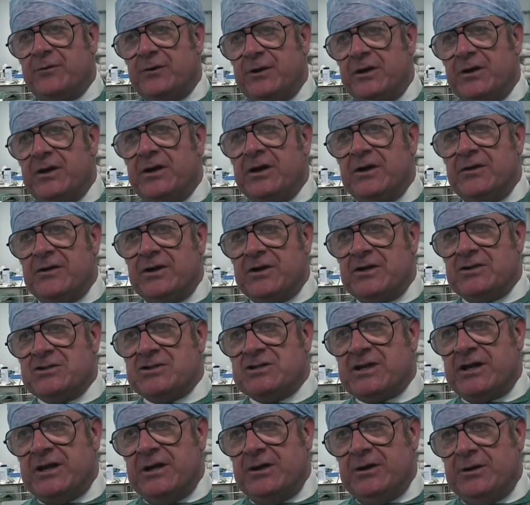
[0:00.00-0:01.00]
for it in the
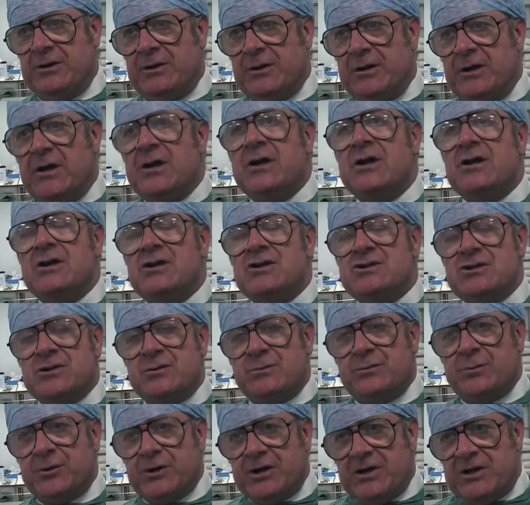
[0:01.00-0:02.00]
container. She'll
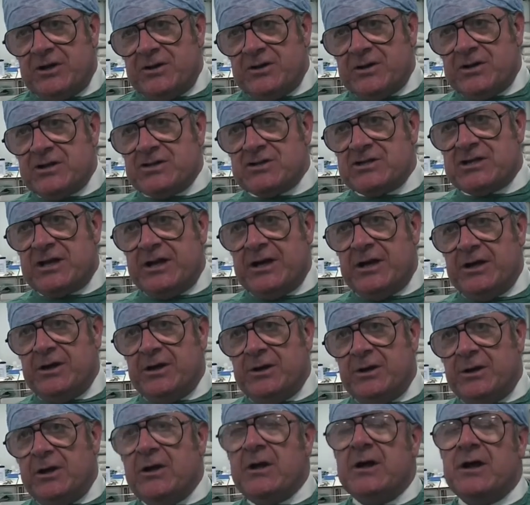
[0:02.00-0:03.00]
put it in the
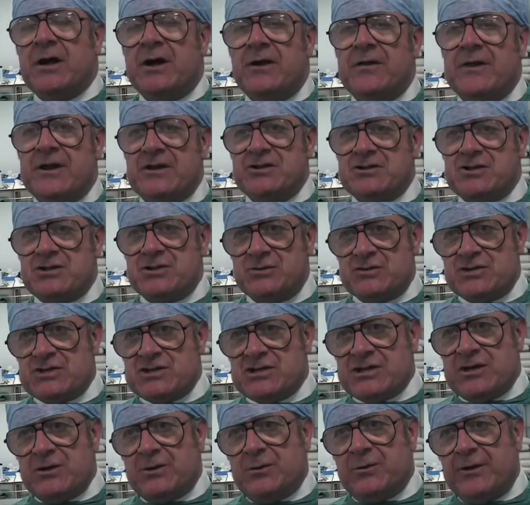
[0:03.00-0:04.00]
container and then she'll
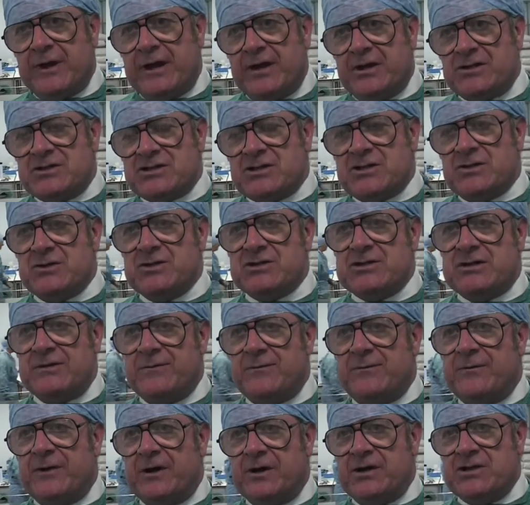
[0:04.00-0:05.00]
seal that using
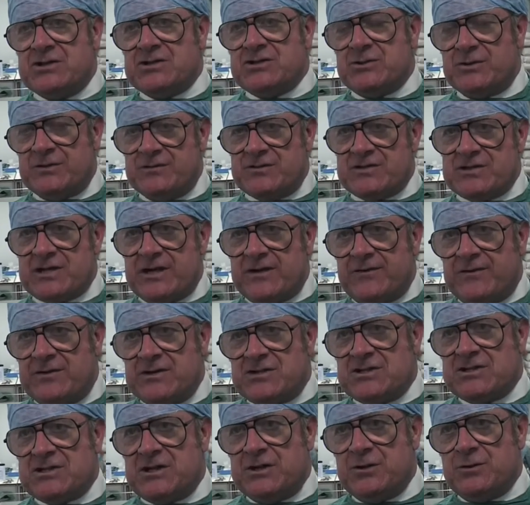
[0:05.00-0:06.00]
various sort of safety
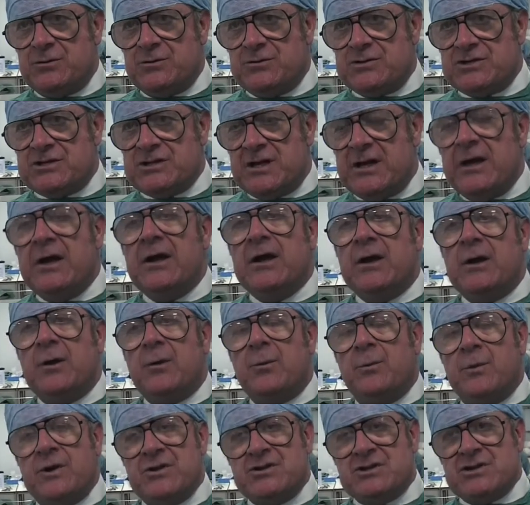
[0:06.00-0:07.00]
seals.
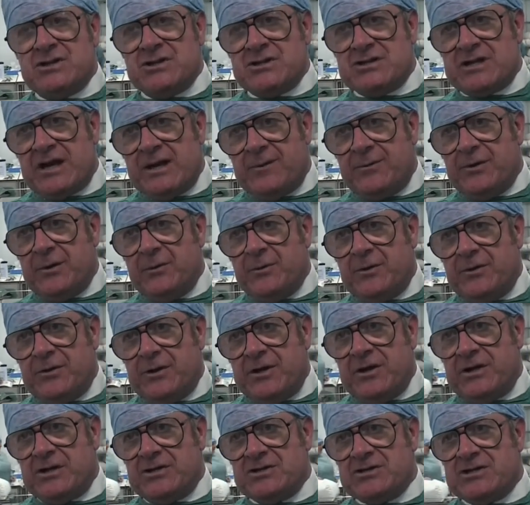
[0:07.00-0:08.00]
And when she's happy with
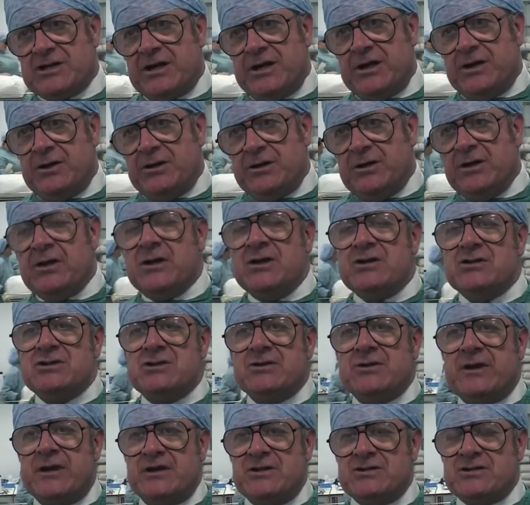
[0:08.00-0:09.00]
the container,
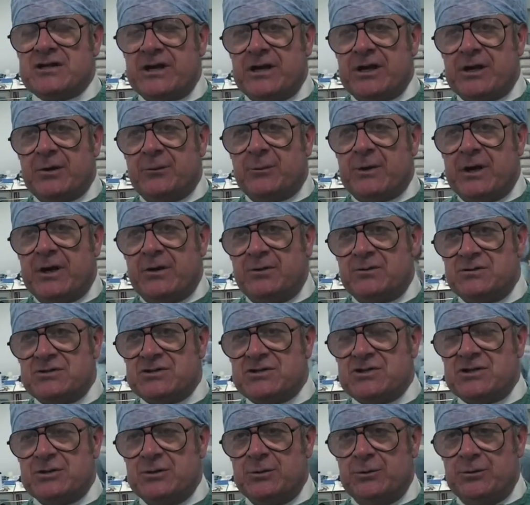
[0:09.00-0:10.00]
she'll then take it round
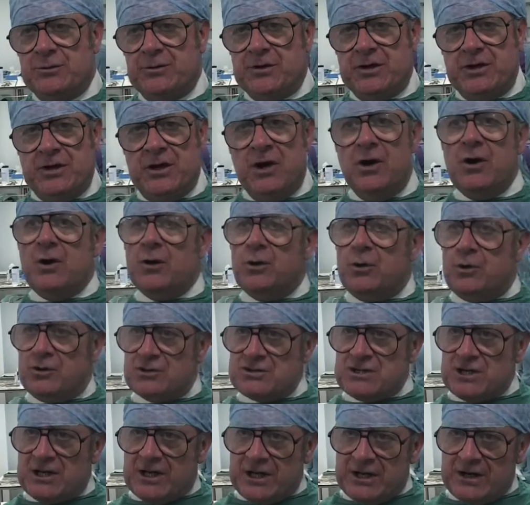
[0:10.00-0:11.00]
to the
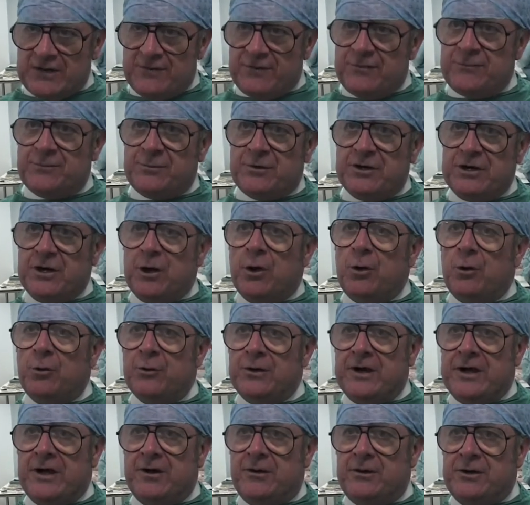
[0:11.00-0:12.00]
autoclave pre-hold
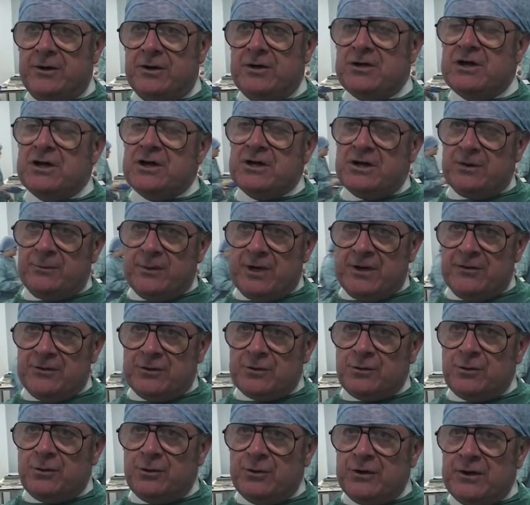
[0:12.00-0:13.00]
area round the
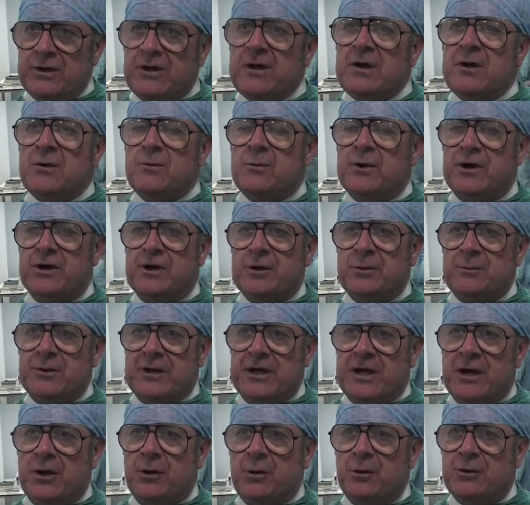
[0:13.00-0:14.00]
corner where it'll be
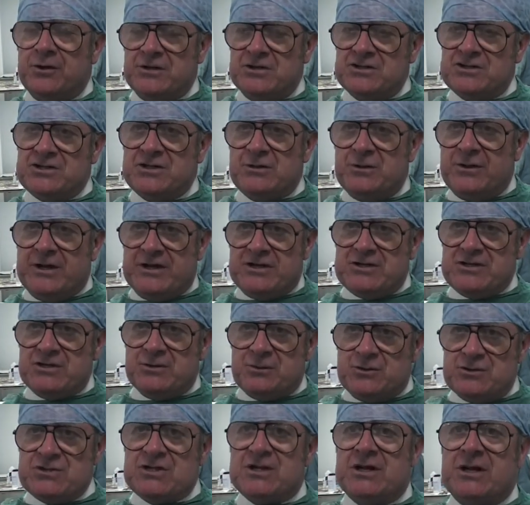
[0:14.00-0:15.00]
held until there's an
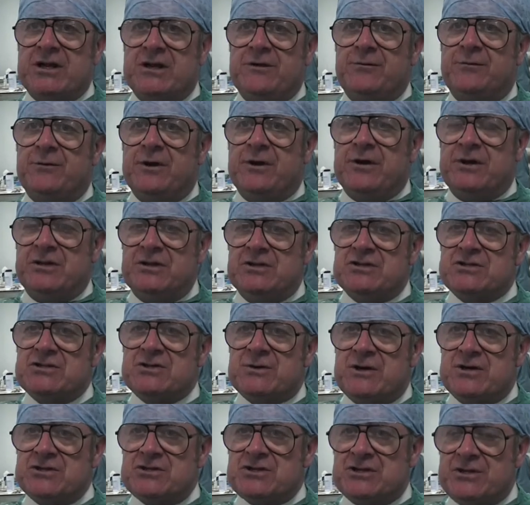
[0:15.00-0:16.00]
autoclave ready to
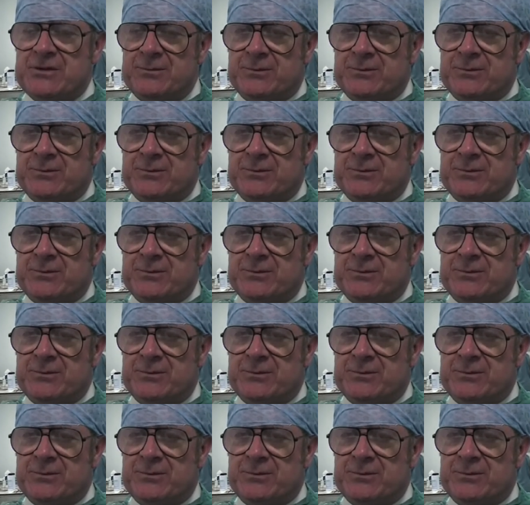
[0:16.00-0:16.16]
actually